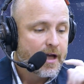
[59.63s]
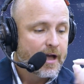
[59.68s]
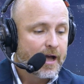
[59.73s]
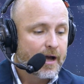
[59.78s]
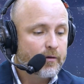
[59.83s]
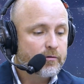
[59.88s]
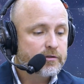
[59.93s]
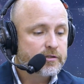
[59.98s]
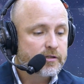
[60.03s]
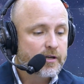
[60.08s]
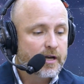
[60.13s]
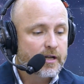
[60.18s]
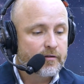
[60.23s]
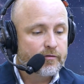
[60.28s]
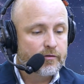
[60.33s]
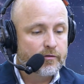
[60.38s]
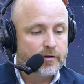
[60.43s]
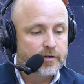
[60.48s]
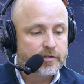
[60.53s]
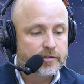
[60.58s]
Outside of
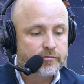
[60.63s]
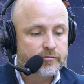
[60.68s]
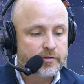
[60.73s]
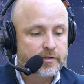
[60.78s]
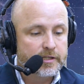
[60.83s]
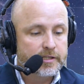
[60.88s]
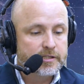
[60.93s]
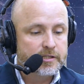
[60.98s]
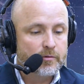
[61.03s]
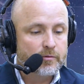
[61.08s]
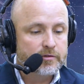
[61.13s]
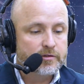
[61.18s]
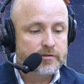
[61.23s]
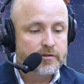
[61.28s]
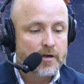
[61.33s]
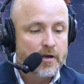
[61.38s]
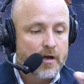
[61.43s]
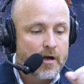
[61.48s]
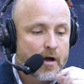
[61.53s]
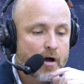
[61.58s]
her industry, Lisa was
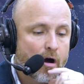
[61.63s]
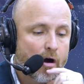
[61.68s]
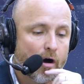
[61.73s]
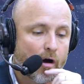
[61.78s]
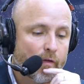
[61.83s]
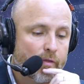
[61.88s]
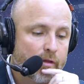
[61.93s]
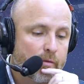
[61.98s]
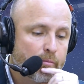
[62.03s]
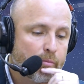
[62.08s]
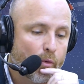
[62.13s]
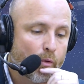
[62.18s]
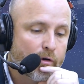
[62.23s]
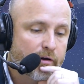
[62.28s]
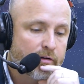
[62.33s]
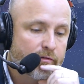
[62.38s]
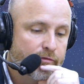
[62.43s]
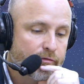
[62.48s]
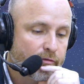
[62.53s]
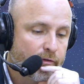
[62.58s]
on the
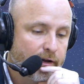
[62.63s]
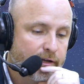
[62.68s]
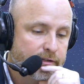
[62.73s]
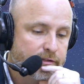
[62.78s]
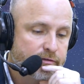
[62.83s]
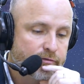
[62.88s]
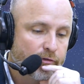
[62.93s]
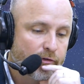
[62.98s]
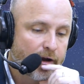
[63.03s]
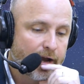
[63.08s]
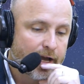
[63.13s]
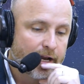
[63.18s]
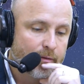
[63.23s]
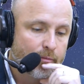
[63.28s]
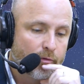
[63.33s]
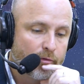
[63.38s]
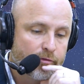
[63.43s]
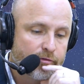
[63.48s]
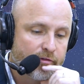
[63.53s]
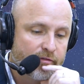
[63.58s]
board of Friends for
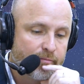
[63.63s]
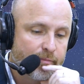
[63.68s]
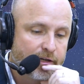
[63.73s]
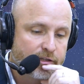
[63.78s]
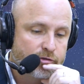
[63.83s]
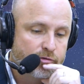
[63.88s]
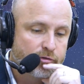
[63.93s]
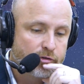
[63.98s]
Animals of Metro